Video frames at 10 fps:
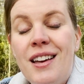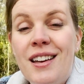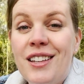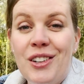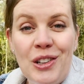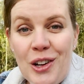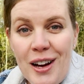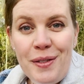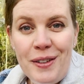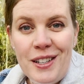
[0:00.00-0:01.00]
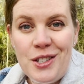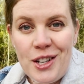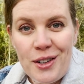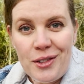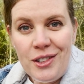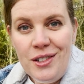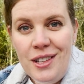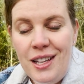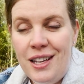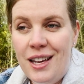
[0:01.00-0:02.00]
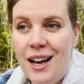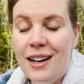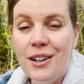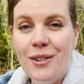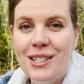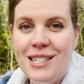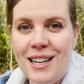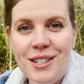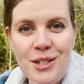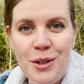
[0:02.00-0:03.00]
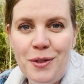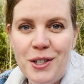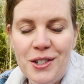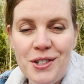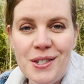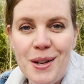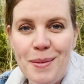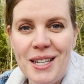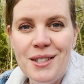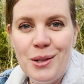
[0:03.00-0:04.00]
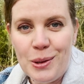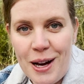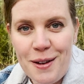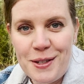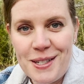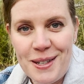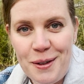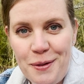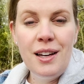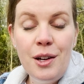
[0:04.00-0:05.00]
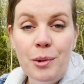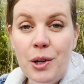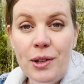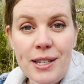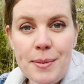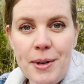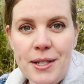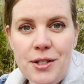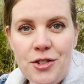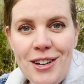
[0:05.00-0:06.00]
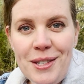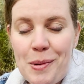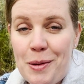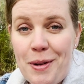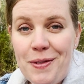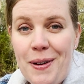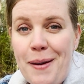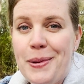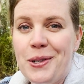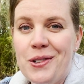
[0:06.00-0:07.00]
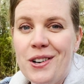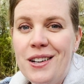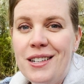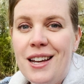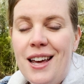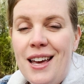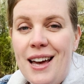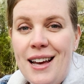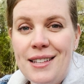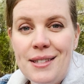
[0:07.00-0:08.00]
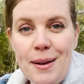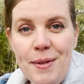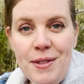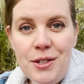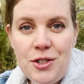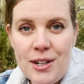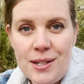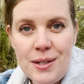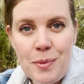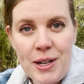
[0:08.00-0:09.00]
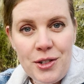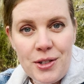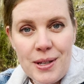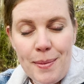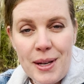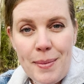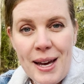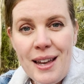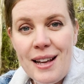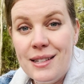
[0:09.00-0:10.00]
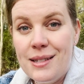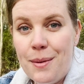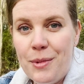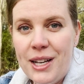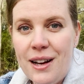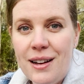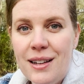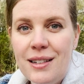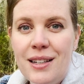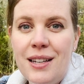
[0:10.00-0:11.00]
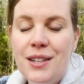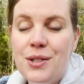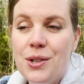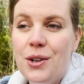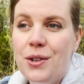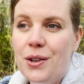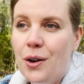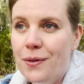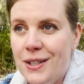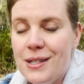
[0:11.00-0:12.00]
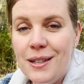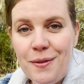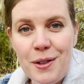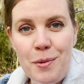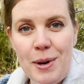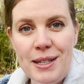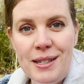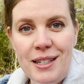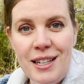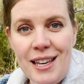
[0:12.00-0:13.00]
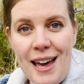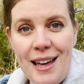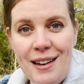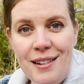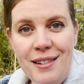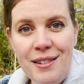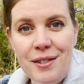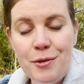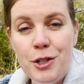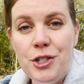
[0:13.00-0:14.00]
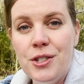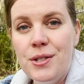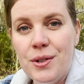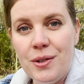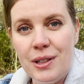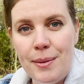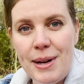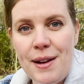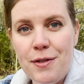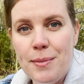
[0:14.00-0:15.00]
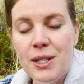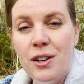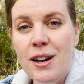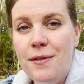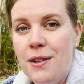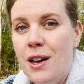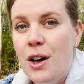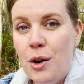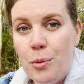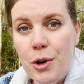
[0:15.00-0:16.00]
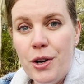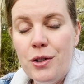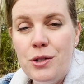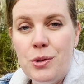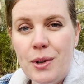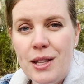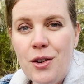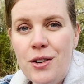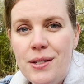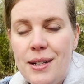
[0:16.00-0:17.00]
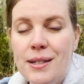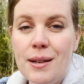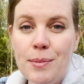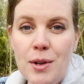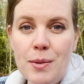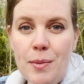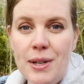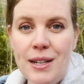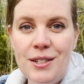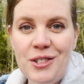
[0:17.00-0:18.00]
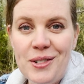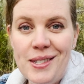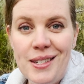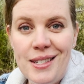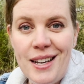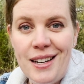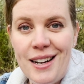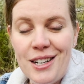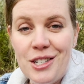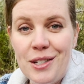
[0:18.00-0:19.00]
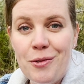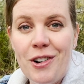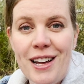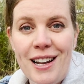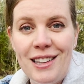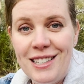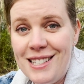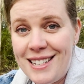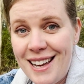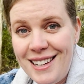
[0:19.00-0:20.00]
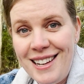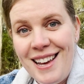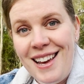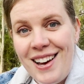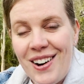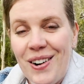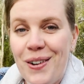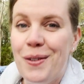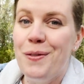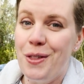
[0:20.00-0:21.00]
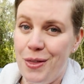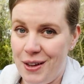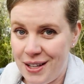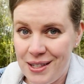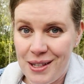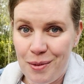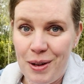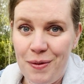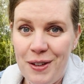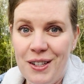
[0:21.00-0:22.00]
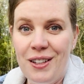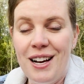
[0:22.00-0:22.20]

your life in general are going to get to you if you don't do something to look after yourself. We all experience stress, whether we're farming or not, and some of the stresses we can do something about and some we can't. So obviously for the ones that you can reduce or eliminate from your life, work on doing those. And sometimes what we need to do is sit down and actually write a list down of the things that we feel are